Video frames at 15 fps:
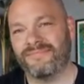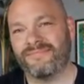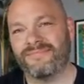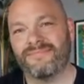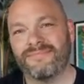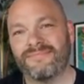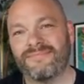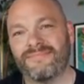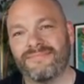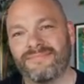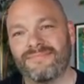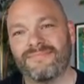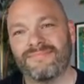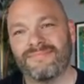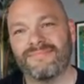
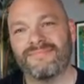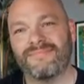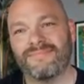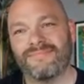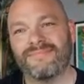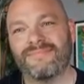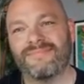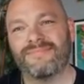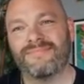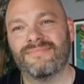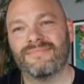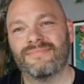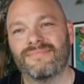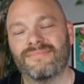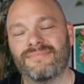
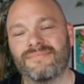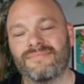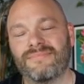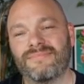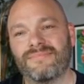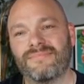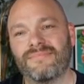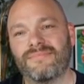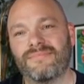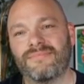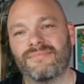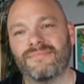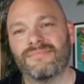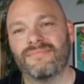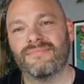
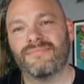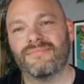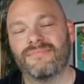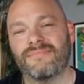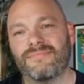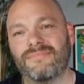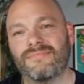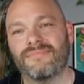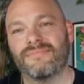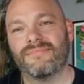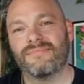[no speech]